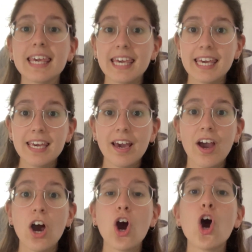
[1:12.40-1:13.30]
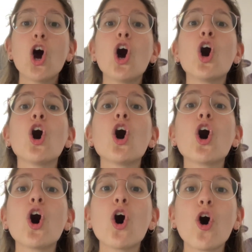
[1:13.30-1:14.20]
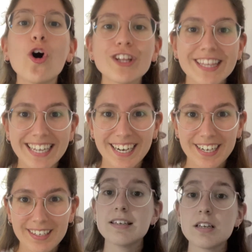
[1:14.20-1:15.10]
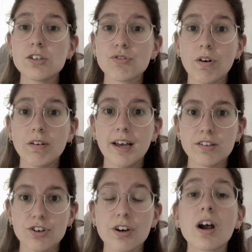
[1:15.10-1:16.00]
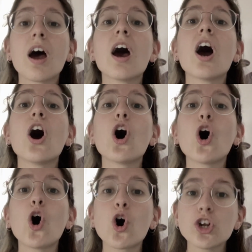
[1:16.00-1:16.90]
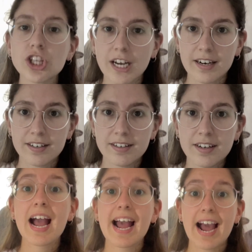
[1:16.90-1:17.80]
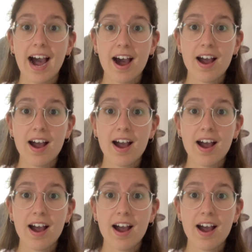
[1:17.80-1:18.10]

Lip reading: I, J. It is a strong letter. J, K.